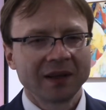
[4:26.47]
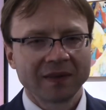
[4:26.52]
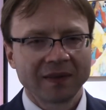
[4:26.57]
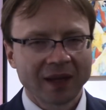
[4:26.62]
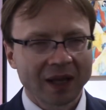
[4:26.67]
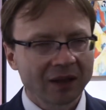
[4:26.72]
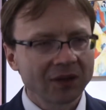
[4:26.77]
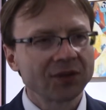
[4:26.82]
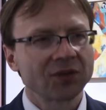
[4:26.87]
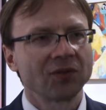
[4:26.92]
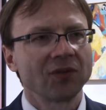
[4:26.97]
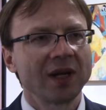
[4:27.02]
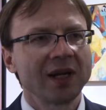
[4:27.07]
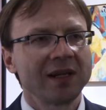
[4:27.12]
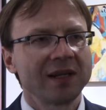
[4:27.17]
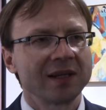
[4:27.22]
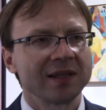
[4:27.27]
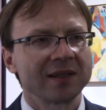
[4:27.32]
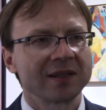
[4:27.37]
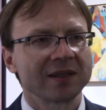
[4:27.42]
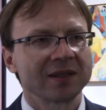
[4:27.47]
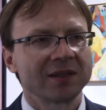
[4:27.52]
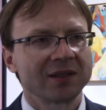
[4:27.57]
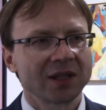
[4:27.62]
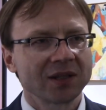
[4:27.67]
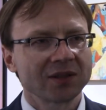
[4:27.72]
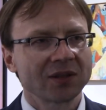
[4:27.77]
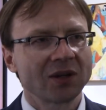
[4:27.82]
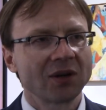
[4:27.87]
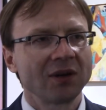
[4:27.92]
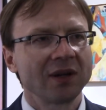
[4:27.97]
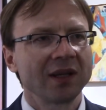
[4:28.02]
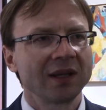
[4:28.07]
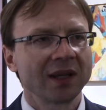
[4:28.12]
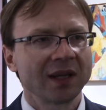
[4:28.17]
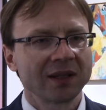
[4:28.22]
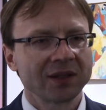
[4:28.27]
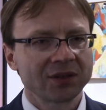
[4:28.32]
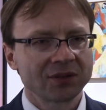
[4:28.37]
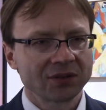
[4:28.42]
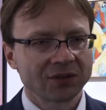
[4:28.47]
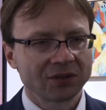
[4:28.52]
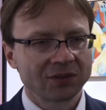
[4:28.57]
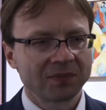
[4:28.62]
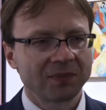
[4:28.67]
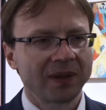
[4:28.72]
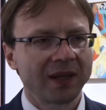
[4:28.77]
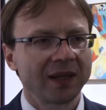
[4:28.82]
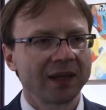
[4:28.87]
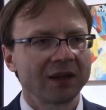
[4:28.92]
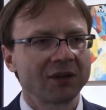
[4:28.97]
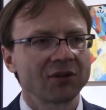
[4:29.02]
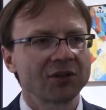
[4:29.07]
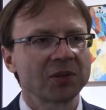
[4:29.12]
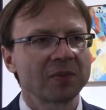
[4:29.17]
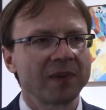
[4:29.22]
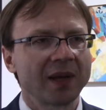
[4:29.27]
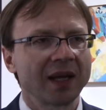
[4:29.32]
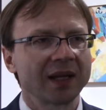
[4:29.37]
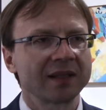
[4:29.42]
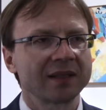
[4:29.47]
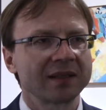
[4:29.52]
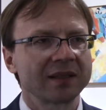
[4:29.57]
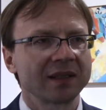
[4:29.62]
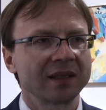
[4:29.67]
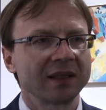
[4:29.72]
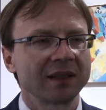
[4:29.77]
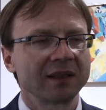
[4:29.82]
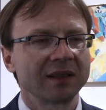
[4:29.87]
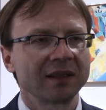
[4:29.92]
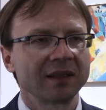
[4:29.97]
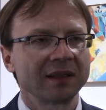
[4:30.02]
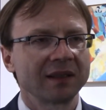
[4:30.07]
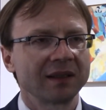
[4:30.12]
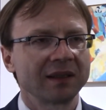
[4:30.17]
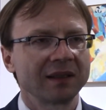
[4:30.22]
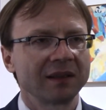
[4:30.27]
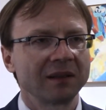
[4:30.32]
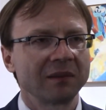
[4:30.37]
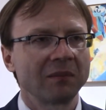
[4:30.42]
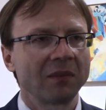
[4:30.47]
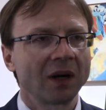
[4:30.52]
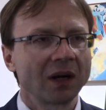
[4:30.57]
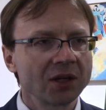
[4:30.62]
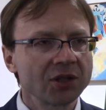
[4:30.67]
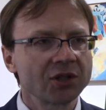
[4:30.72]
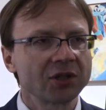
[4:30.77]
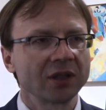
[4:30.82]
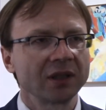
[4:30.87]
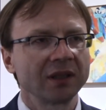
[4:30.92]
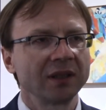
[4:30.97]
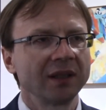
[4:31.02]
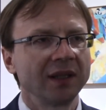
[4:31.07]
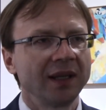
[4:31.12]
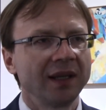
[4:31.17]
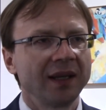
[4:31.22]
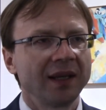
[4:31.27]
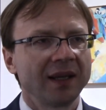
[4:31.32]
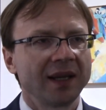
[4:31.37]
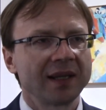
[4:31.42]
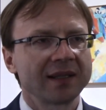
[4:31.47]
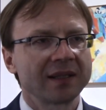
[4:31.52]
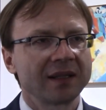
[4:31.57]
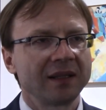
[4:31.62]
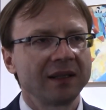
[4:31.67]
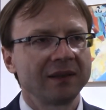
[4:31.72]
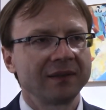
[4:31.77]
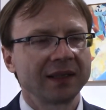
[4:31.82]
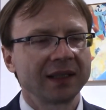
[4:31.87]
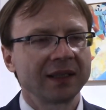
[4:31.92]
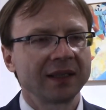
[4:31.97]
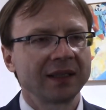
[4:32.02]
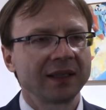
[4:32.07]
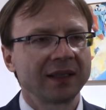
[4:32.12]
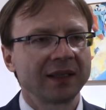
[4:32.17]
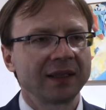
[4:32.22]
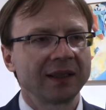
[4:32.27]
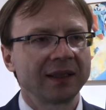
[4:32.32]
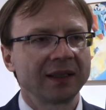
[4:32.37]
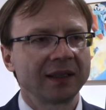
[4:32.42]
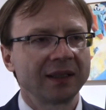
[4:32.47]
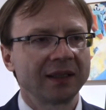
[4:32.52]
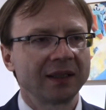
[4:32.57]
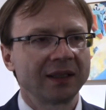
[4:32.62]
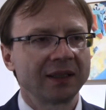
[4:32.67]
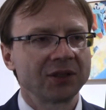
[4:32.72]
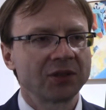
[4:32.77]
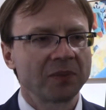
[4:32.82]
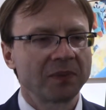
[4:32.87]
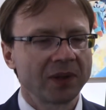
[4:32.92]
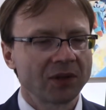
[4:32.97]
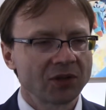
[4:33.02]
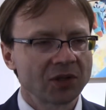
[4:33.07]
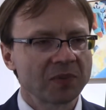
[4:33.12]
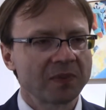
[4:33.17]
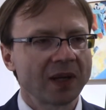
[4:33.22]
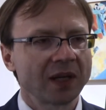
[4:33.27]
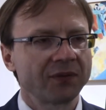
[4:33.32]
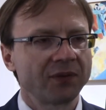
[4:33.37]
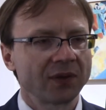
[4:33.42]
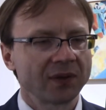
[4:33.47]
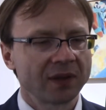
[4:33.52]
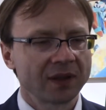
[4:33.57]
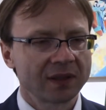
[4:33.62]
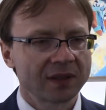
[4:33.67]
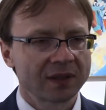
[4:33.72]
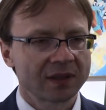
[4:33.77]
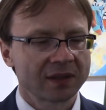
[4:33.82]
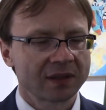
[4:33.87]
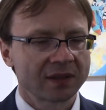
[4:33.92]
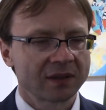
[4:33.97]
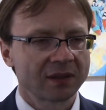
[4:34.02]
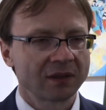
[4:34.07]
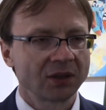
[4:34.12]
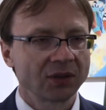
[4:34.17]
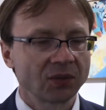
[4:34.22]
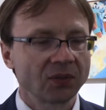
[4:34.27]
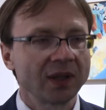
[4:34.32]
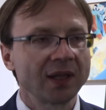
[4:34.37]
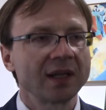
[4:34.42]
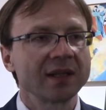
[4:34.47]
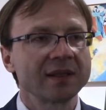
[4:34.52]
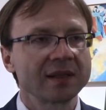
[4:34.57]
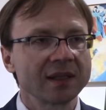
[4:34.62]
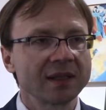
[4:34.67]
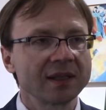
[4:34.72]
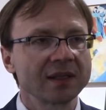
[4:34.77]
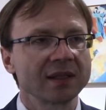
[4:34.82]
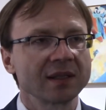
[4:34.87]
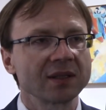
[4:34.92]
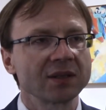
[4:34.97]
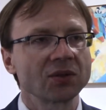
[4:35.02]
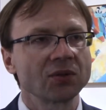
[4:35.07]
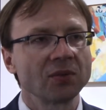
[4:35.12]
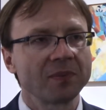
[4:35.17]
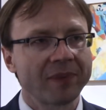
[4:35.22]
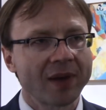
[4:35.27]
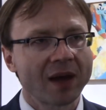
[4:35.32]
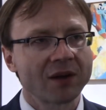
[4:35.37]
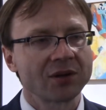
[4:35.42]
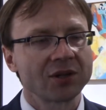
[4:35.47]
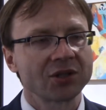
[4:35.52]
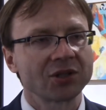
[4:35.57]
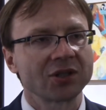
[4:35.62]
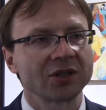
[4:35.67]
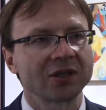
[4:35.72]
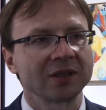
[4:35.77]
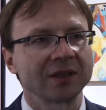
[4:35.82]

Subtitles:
They are Lithuanians, just going and to paying respect, marching as a living, to pay respect for these Lithuanian citizens who perished.